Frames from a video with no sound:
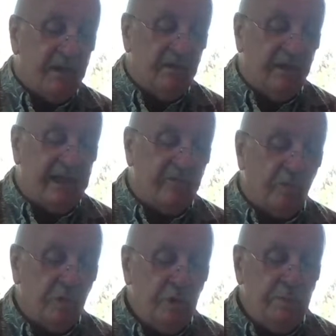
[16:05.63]
let
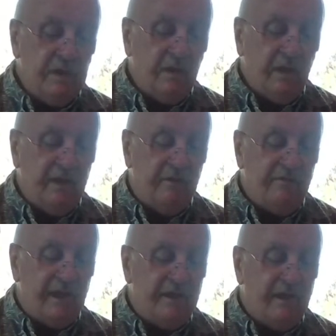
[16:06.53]
Reuben live
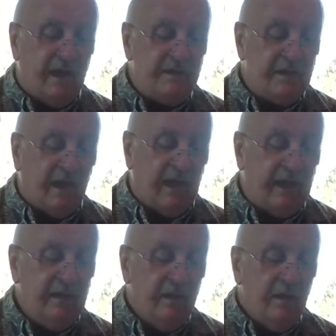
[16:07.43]
and not die,